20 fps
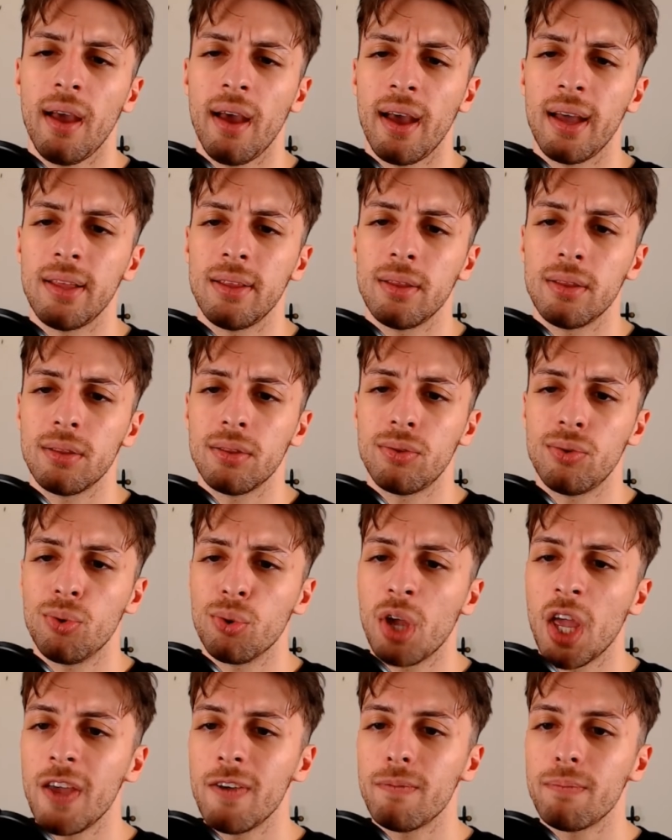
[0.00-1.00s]
And
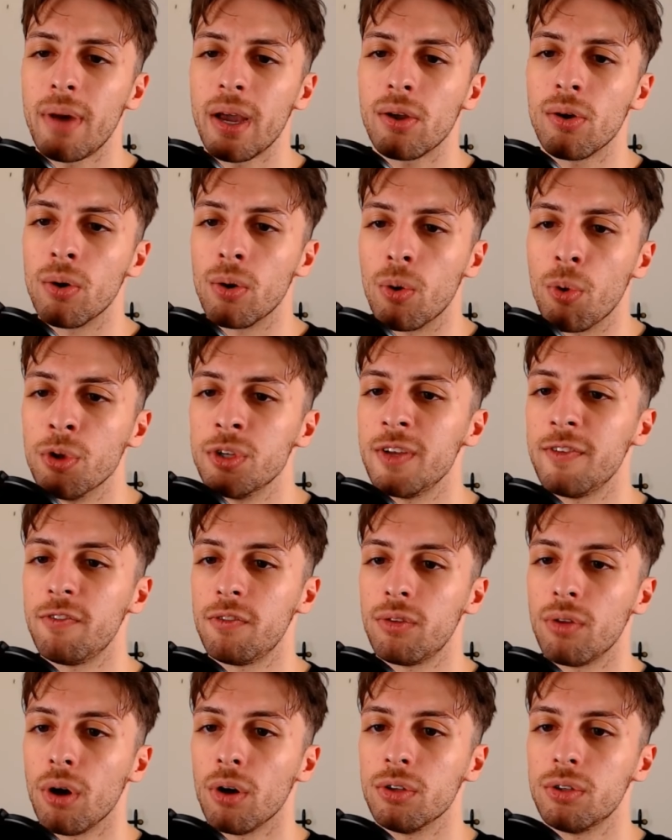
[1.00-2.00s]
to give my conclusive
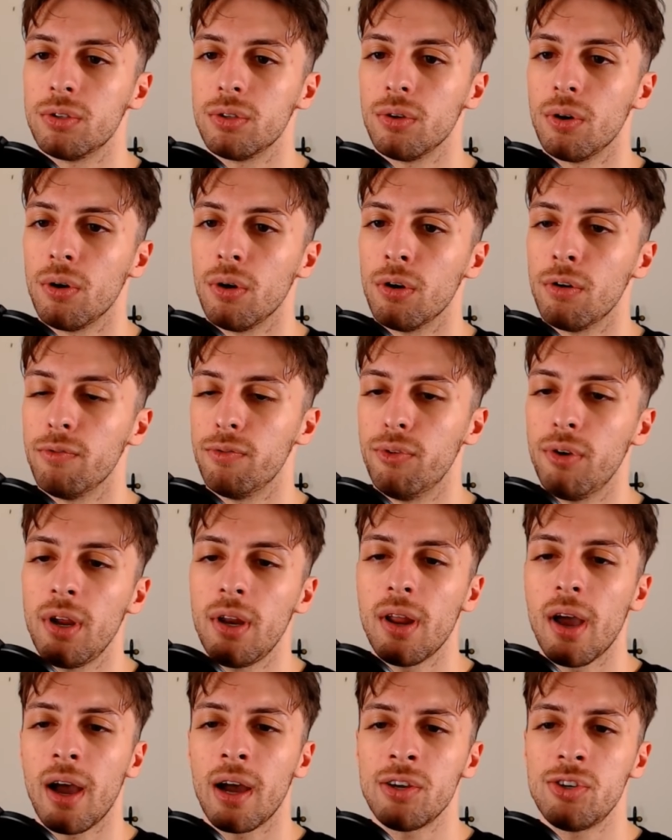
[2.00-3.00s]
thoughts on
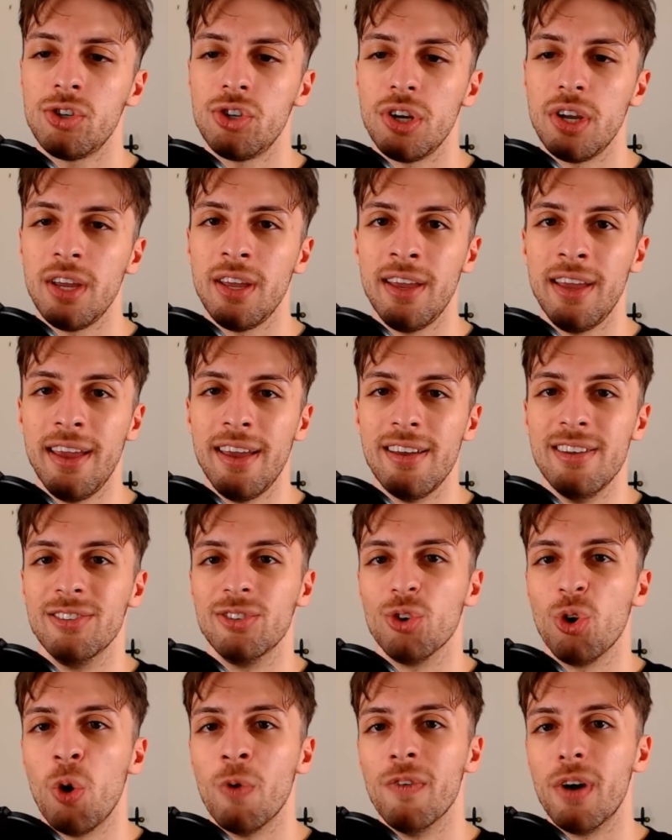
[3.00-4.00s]
Furina, she
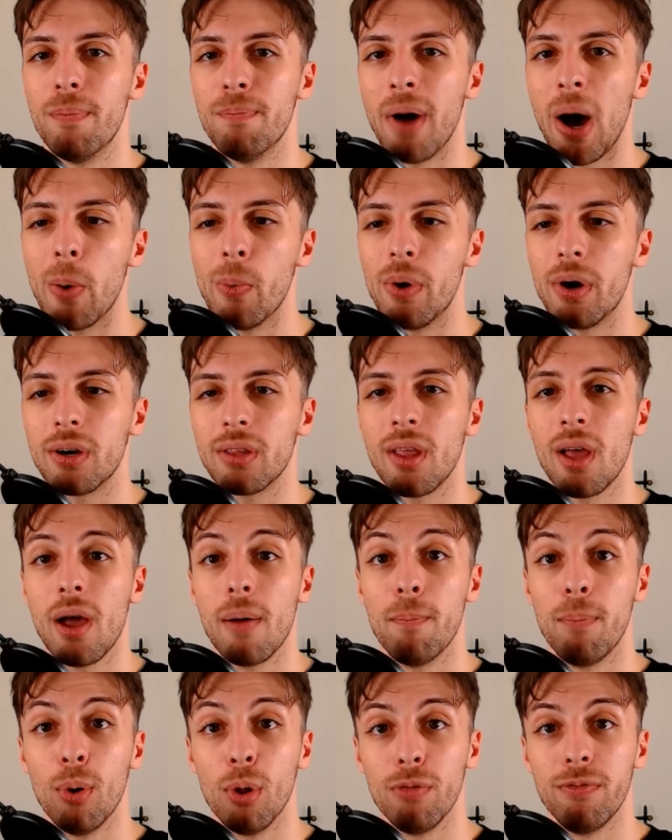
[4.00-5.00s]
is overpowered.
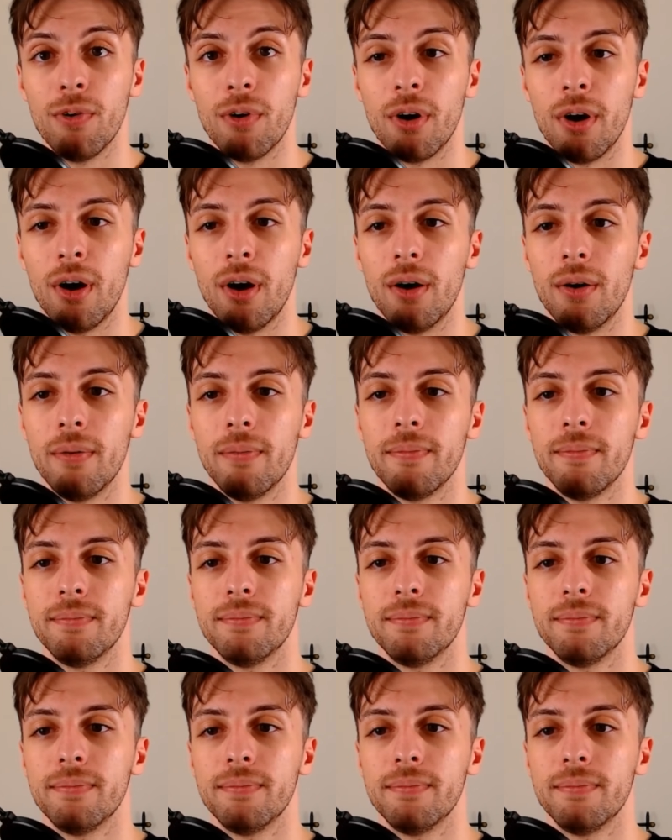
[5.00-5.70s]
Pull for her.